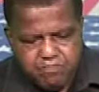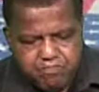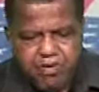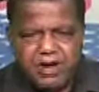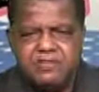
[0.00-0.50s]

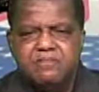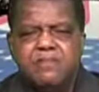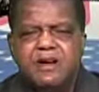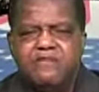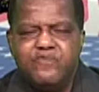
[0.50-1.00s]
Pardon
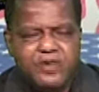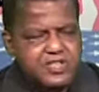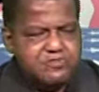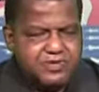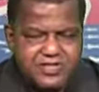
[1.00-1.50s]
my
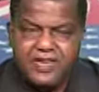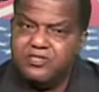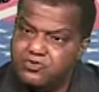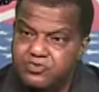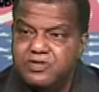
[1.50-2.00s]
French, but that
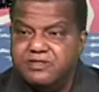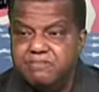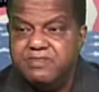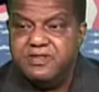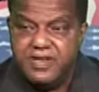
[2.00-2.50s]
is really
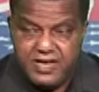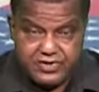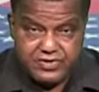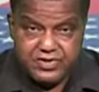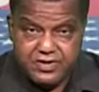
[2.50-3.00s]

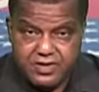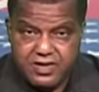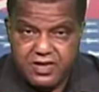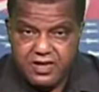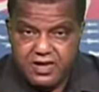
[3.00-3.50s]
BS.
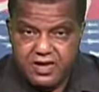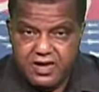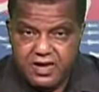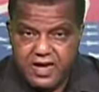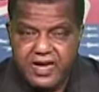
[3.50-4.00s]

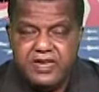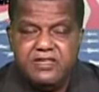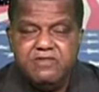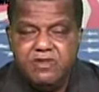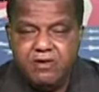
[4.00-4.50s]

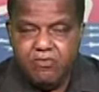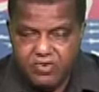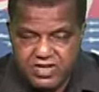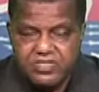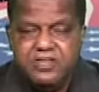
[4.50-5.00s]
And
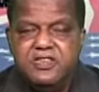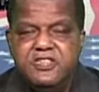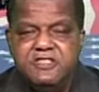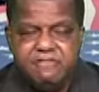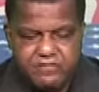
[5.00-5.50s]
we
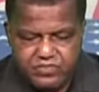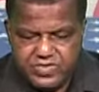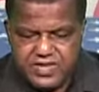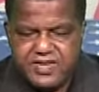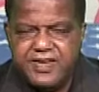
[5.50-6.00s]
need
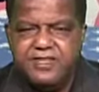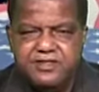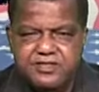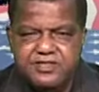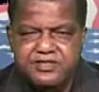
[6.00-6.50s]

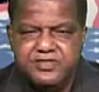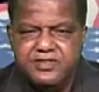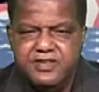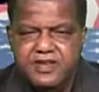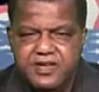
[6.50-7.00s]
candidates
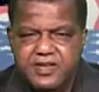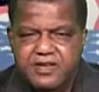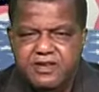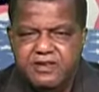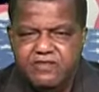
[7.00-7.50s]

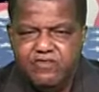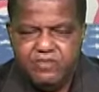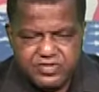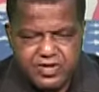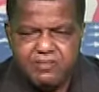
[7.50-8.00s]
from
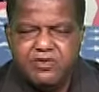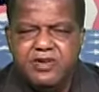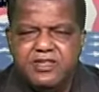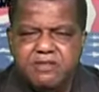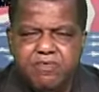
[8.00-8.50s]
the
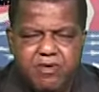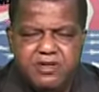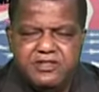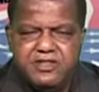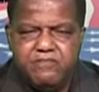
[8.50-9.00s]
Democratic
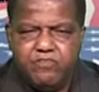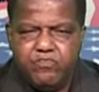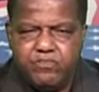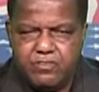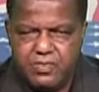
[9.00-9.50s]
Party
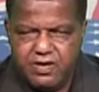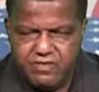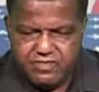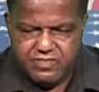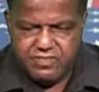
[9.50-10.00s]

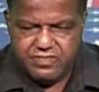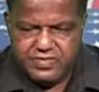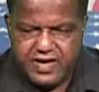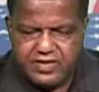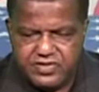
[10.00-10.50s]

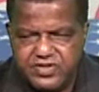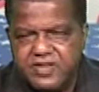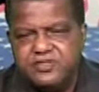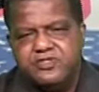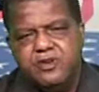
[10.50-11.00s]
that can
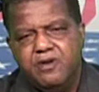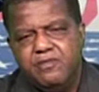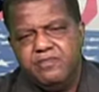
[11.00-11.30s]
say so